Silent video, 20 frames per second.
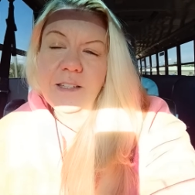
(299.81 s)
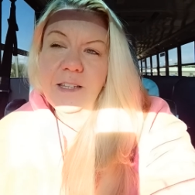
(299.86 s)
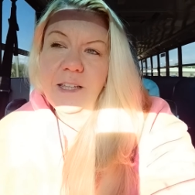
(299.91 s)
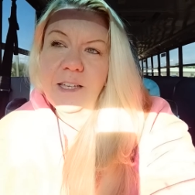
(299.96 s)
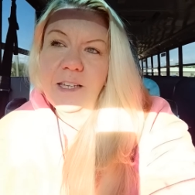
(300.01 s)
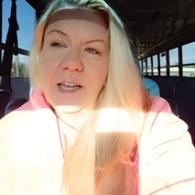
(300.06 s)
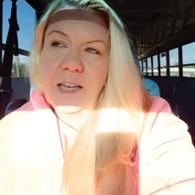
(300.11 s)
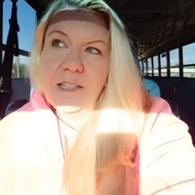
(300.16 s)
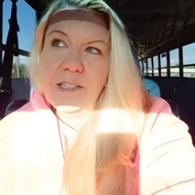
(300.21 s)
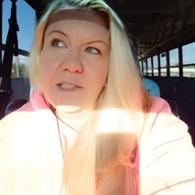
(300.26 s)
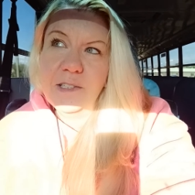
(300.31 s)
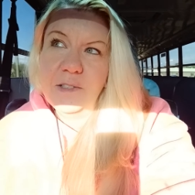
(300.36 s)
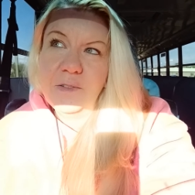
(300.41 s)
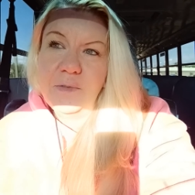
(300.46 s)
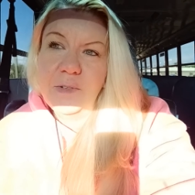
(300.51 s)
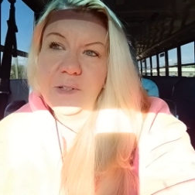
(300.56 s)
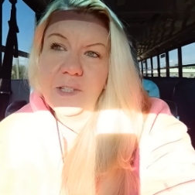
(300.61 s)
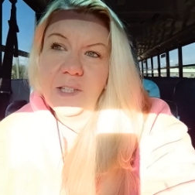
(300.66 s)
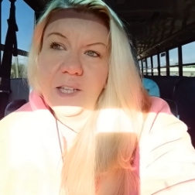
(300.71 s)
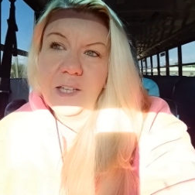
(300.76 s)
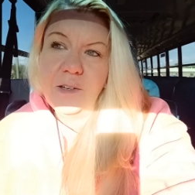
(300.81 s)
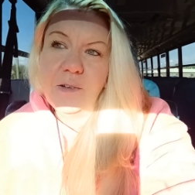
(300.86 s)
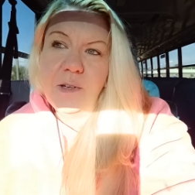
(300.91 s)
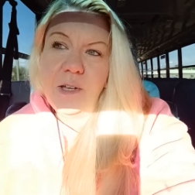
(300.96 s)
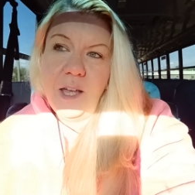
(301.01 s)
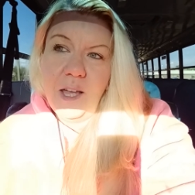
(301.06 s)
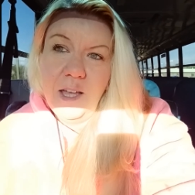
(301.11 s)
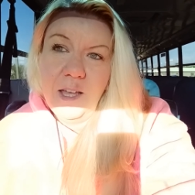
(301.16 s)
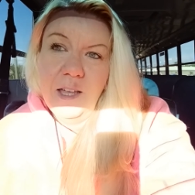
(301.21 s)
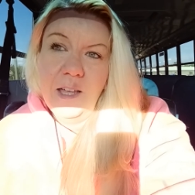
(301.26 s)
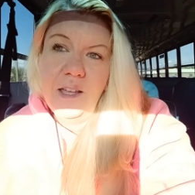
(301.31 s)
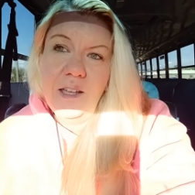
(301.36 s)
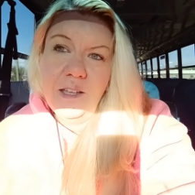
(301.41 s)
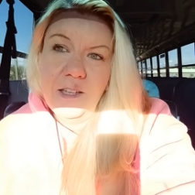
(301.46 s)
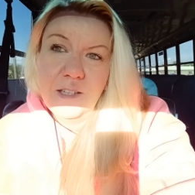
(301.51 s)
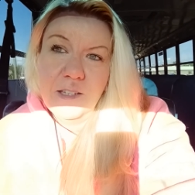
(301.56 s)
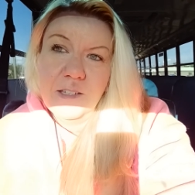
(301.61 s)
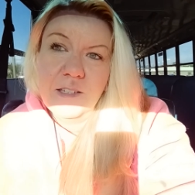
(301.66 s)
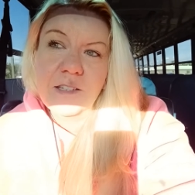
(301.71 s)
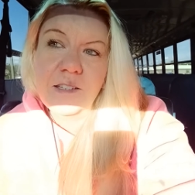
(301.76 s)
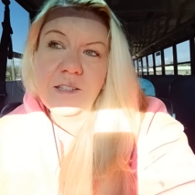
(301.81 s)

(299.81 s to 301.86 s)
Like, I just feel like, okay,